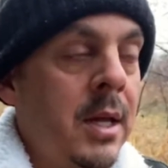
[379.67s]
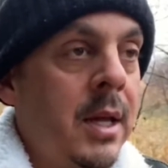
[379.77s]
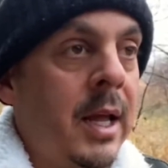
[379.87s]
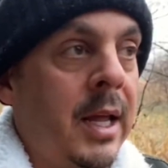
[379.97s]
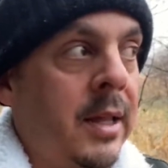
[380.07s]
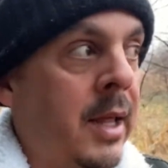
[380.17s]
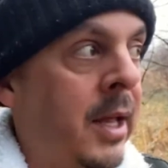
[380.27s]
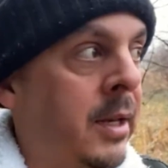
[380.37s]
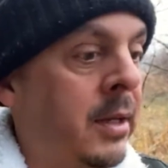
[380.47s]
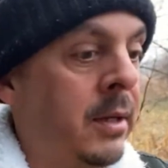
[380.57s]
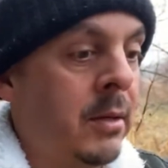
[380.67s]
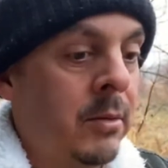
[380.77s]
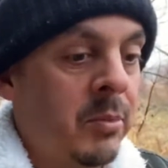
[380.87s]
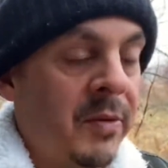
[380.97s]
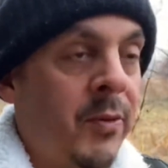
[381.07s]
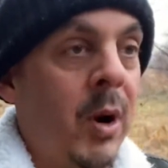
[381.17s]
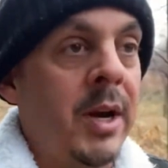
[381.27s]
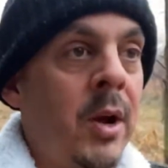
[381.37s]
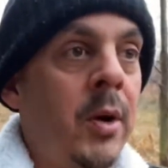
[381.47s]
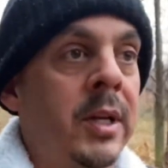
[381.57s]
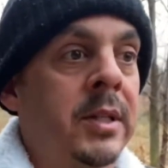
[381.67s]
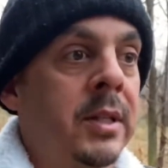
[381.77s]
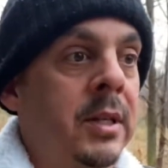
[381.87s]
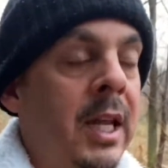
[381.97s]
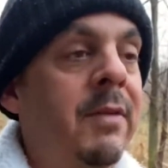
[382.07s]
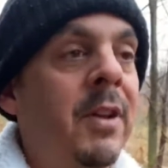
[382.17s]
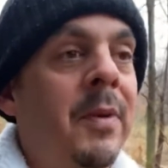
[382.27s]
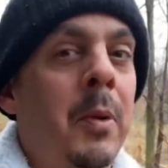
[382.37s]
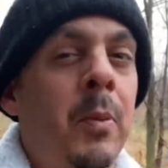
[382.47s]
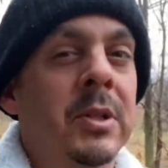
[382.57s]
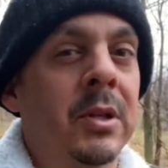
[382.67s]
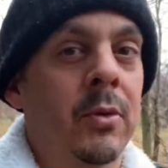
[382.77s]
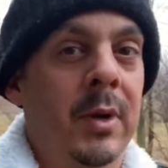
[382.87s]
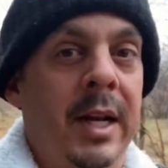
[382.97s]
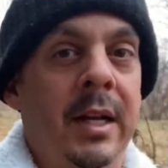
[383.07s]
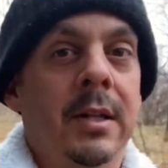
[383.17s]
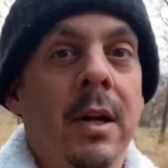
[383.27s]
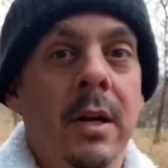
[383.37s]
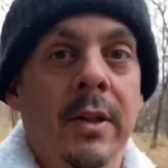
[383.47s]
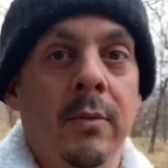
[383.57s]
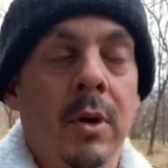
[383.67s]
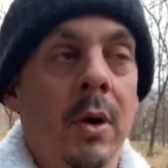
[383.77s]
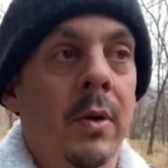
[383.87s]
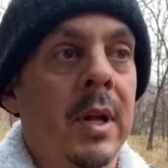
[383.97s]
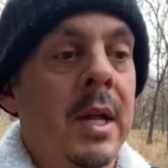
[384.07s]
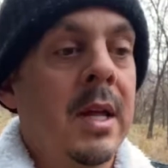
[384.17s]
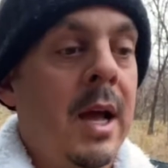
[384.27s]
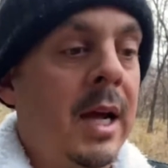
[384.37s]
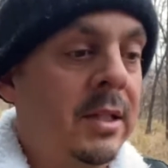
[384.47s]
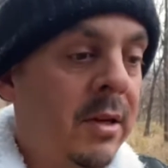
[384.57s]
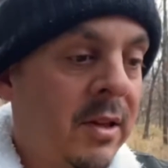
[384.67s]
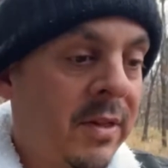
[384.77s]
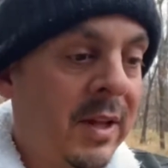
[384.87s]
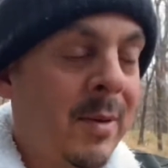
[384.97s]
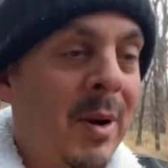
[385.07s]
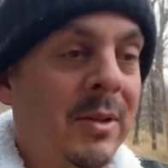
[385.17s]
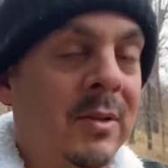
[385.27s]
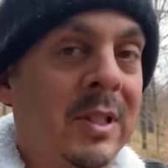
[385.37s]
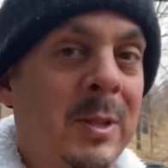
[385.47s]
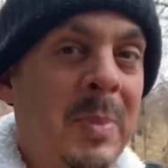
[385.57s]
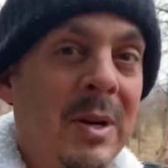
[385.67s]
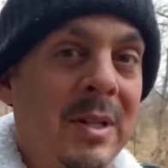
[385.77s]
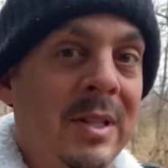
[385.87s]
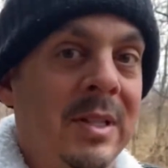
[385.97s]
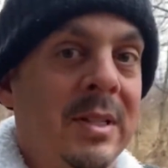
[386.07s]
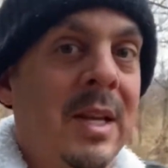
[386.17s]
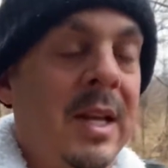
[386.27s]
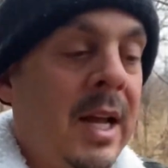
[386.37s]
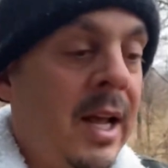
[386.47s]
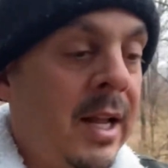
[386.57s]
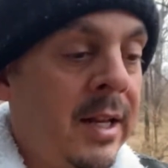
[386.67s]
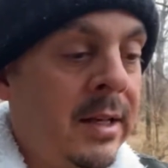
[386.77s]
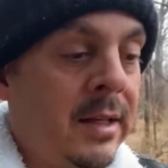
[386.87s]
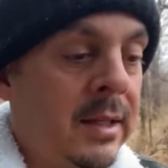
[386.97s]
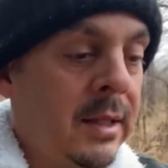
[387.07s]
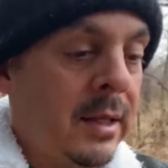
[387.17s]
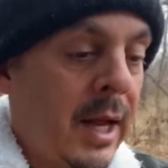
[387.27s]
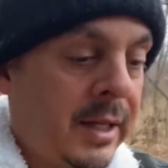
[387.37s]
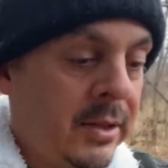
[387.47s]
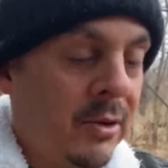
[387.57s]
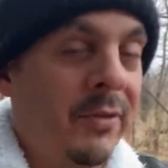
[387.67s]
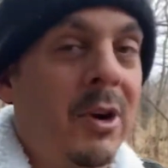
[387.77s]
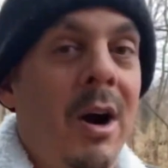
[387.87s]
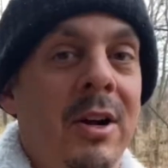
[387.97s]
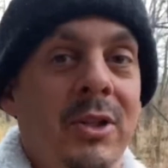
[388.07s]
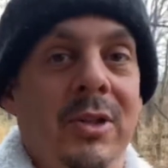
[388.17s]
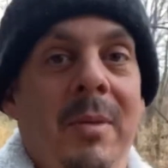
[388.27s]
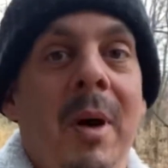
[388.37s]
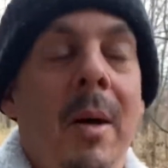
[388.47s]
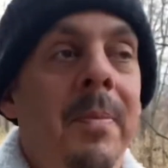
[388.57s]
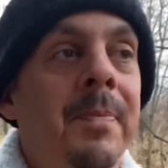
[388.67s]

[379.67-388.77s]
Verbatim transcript: And then before I know it, even if I wasn't creating a ton on the road, I start to think about those experiences and I can sort of conjure them up,